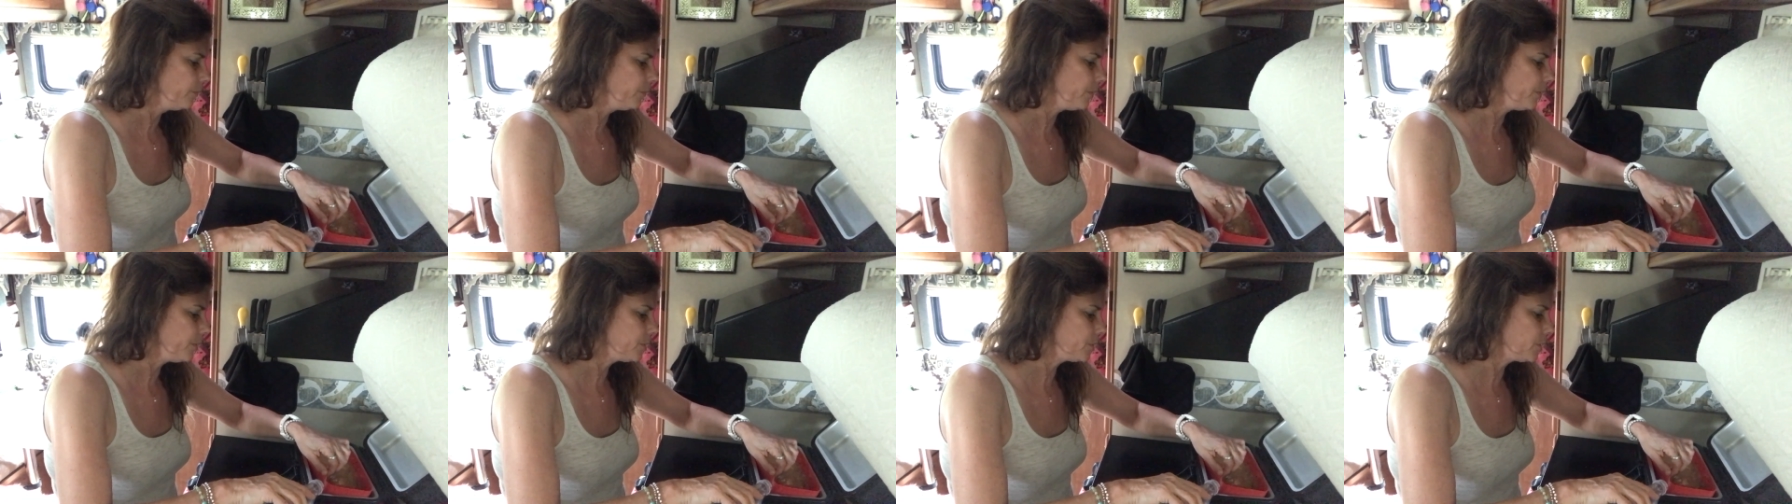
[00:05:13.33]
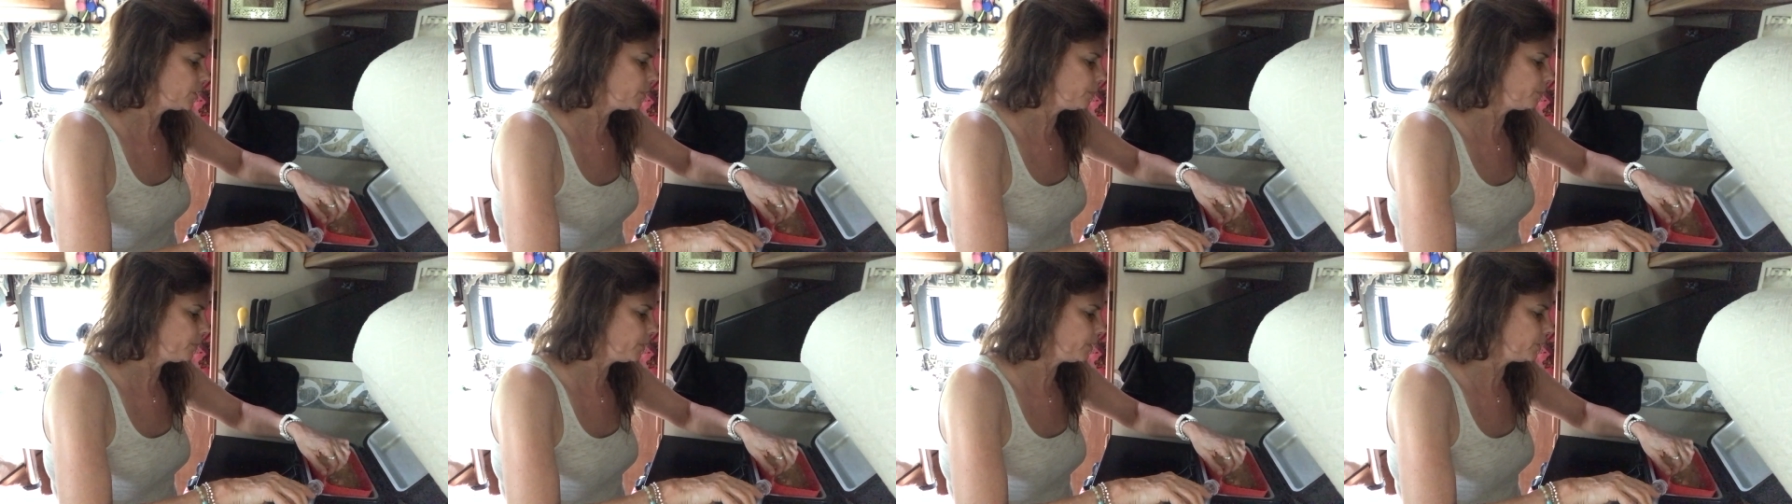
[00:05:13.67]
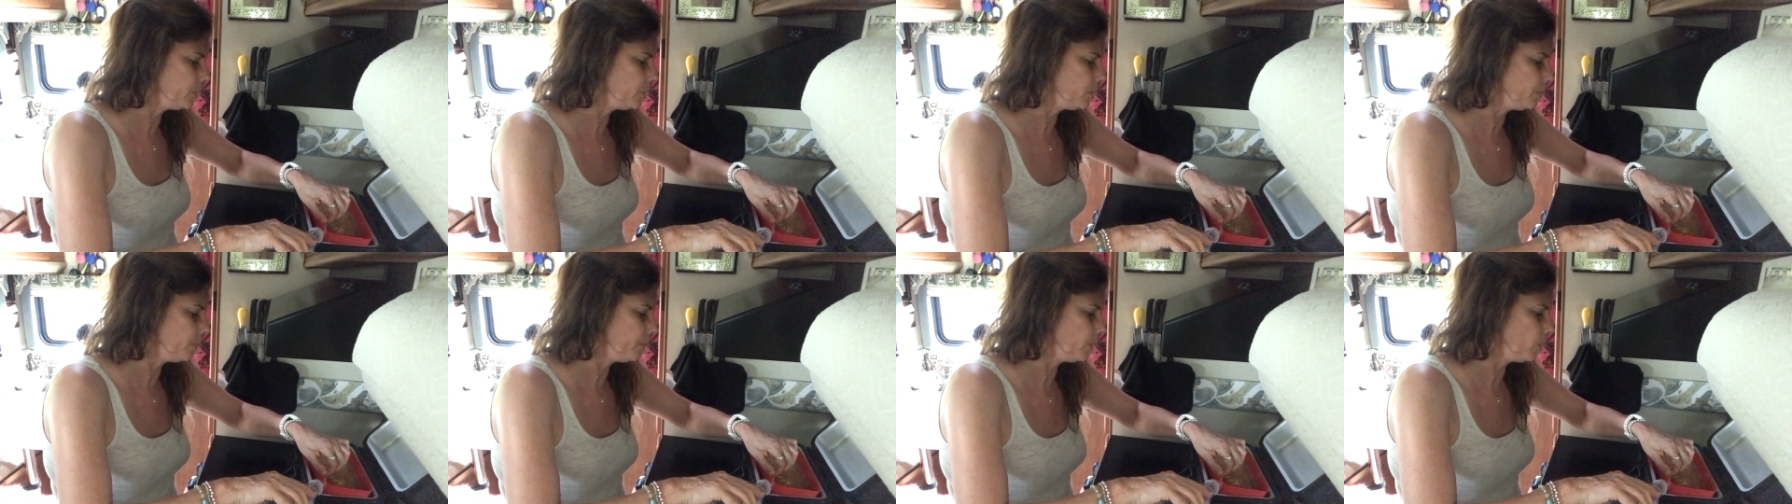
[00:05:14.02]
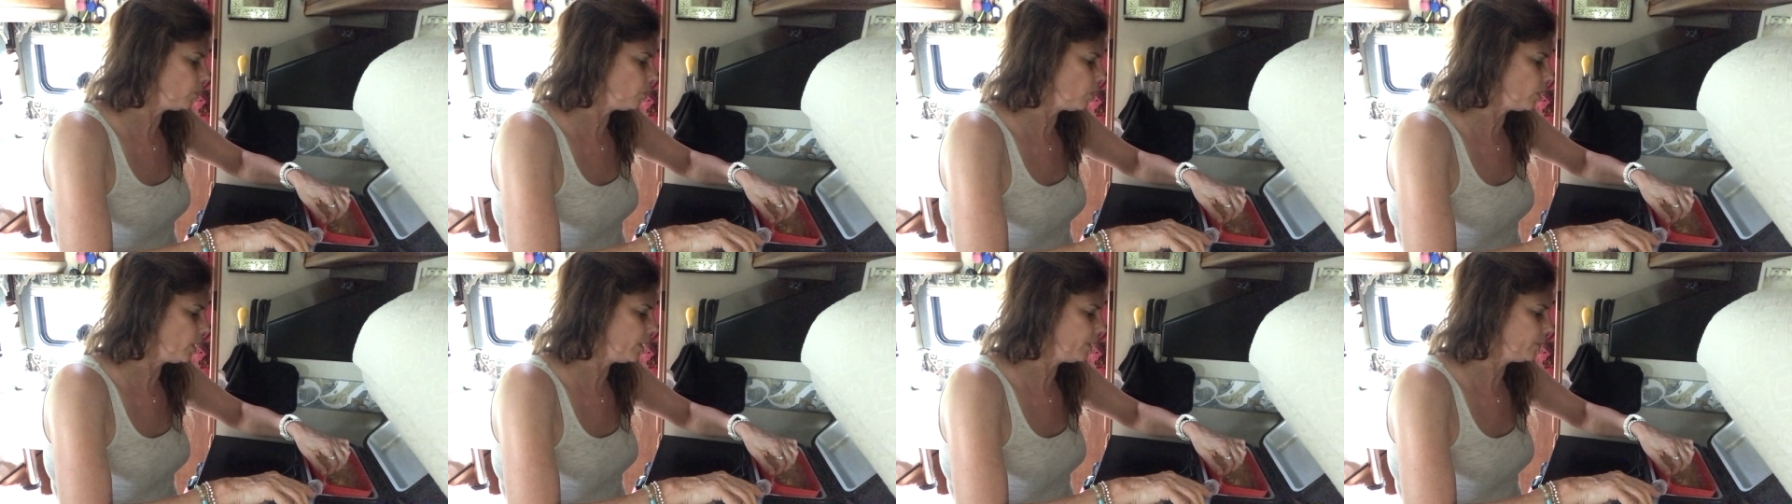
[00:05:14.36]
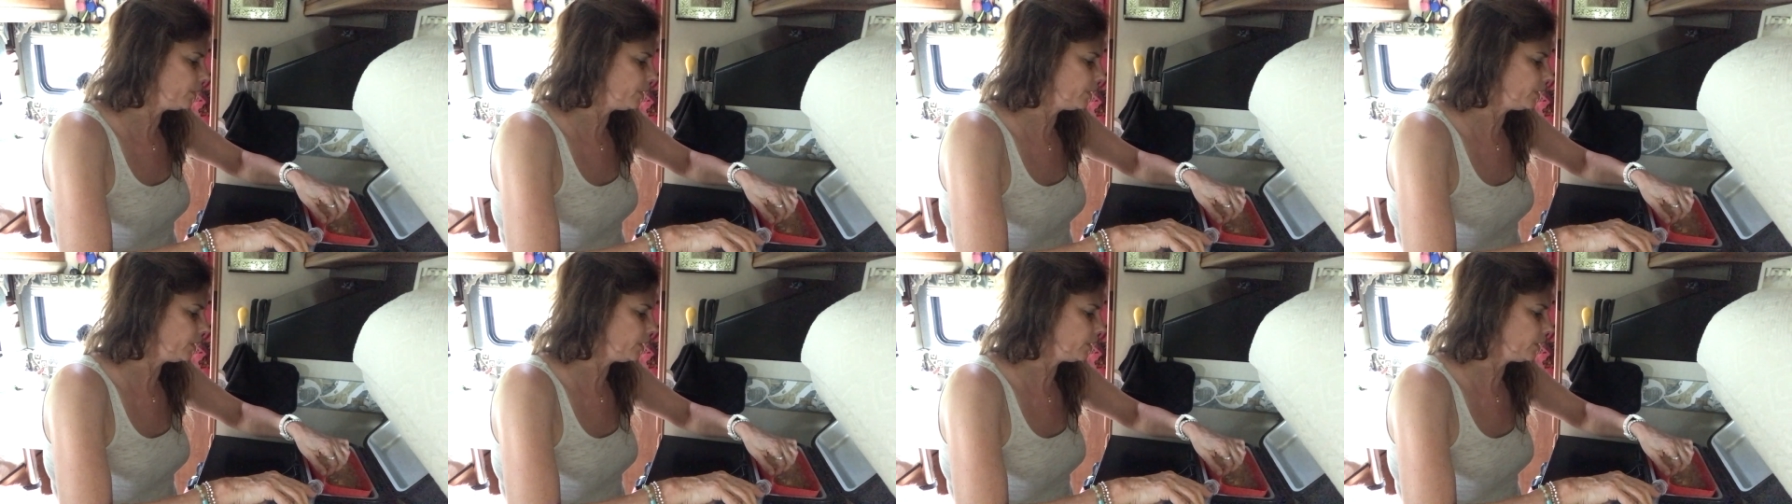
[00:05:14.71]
I'm just going to put a little bit of water in